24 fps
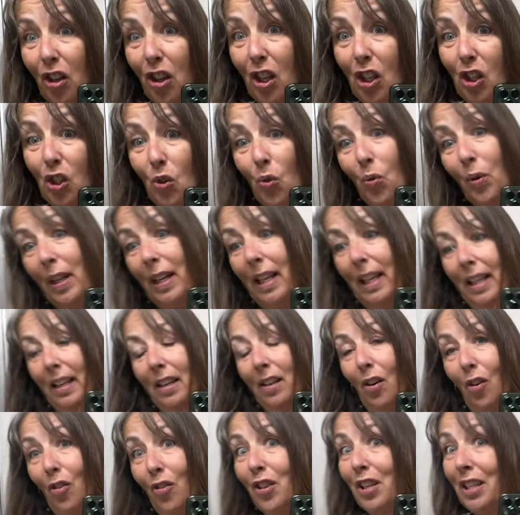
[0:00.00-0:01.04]
the
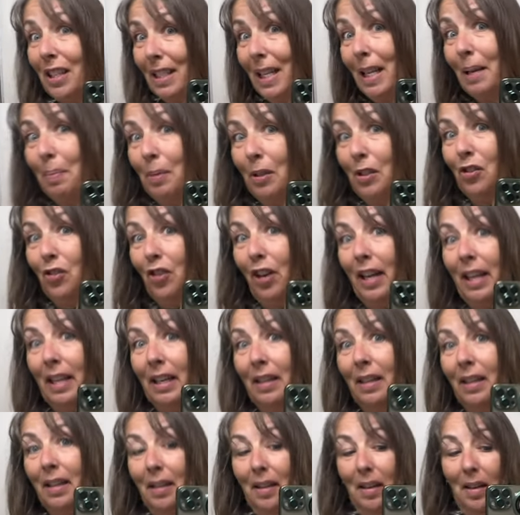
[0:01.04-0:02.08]
toilet on the sleeper
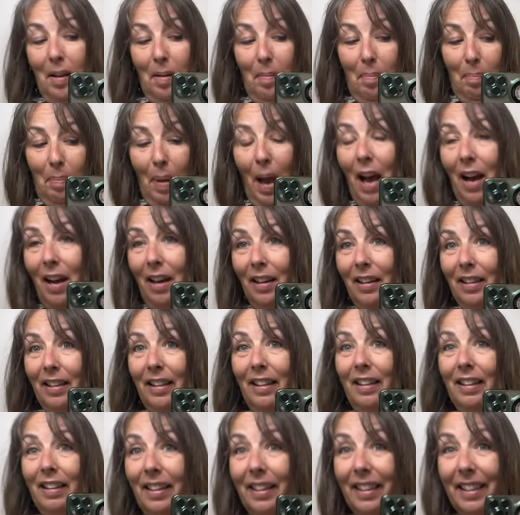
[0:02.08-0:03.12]
train, but
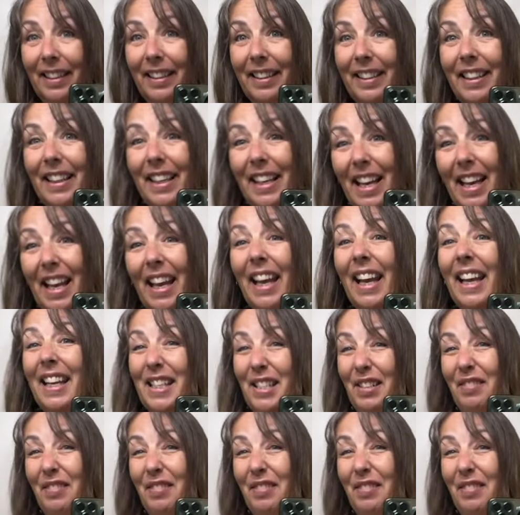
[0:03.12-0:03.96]
it's